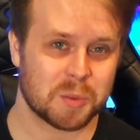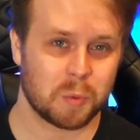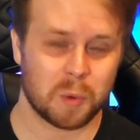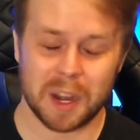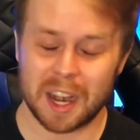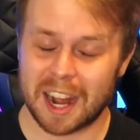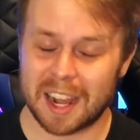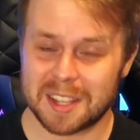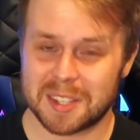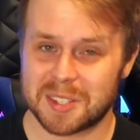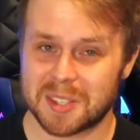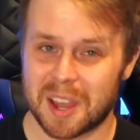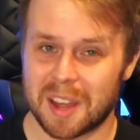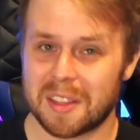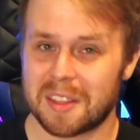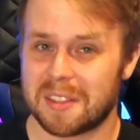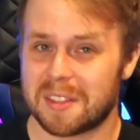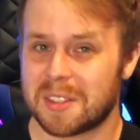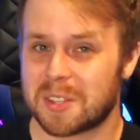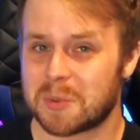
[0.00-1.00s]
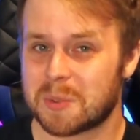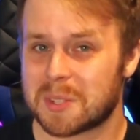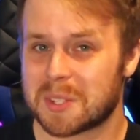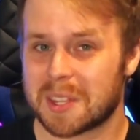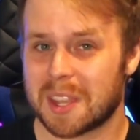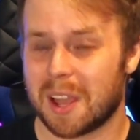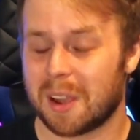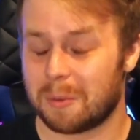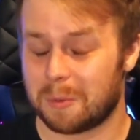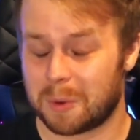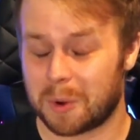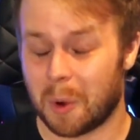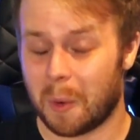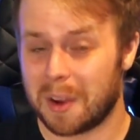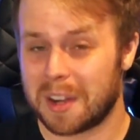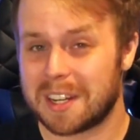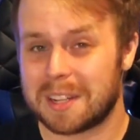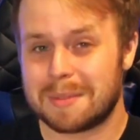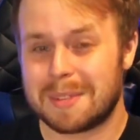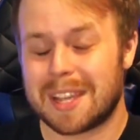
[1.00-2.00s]
When I saw that this was
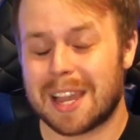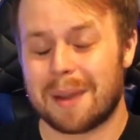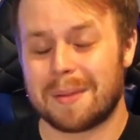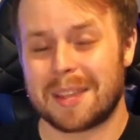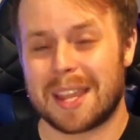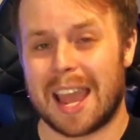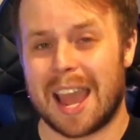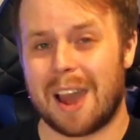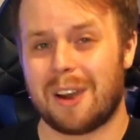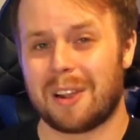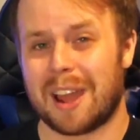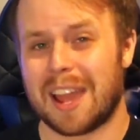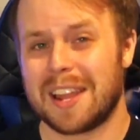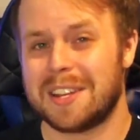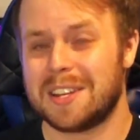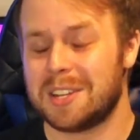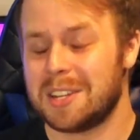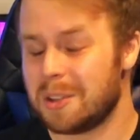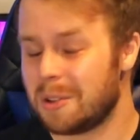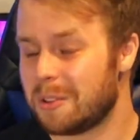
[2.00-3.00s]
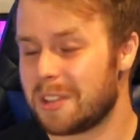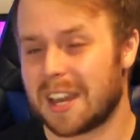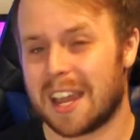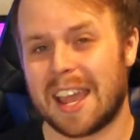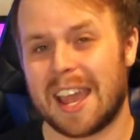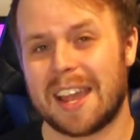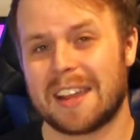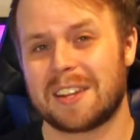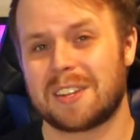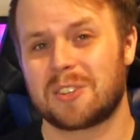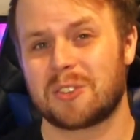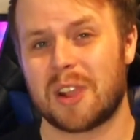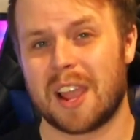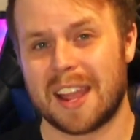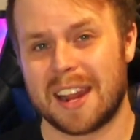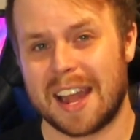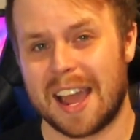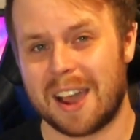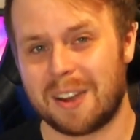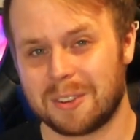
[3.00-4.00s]
going to be coming out, I knew that I had to try
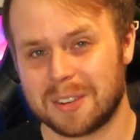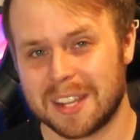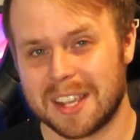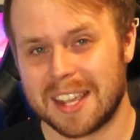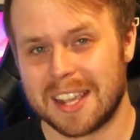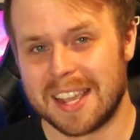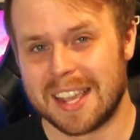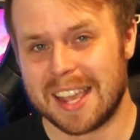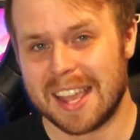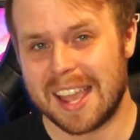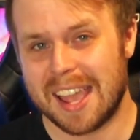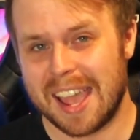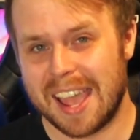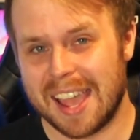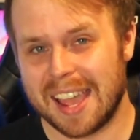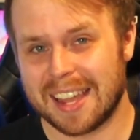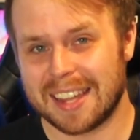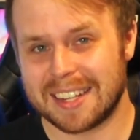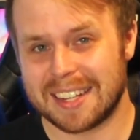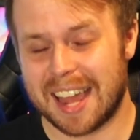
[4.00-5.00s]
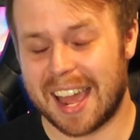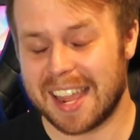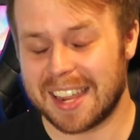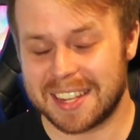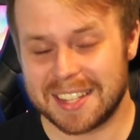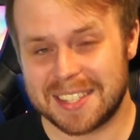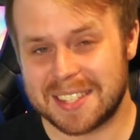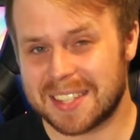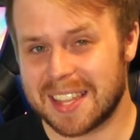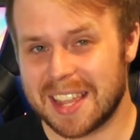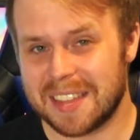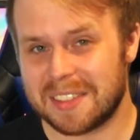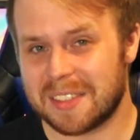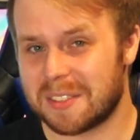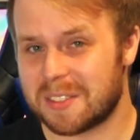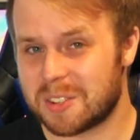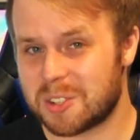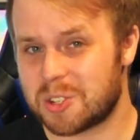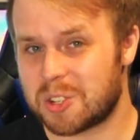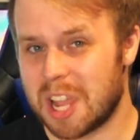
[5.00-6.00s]
it out, and I could say
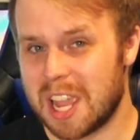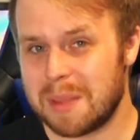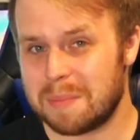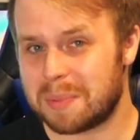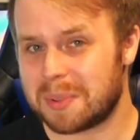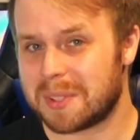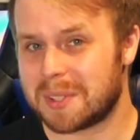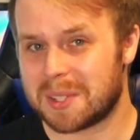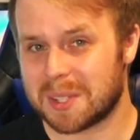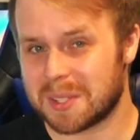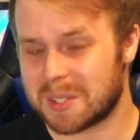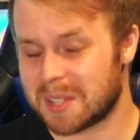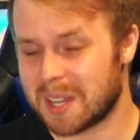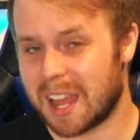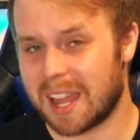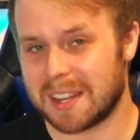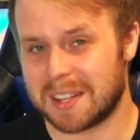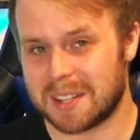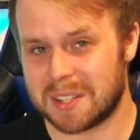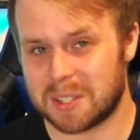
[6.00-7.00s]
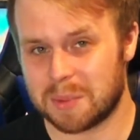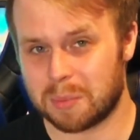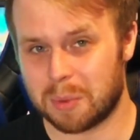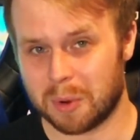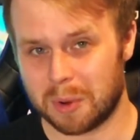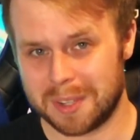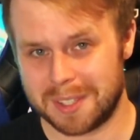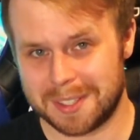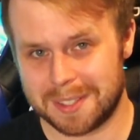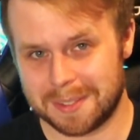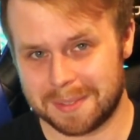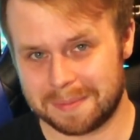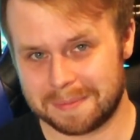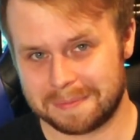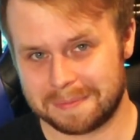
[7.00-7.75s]
that the shape does not disappoint.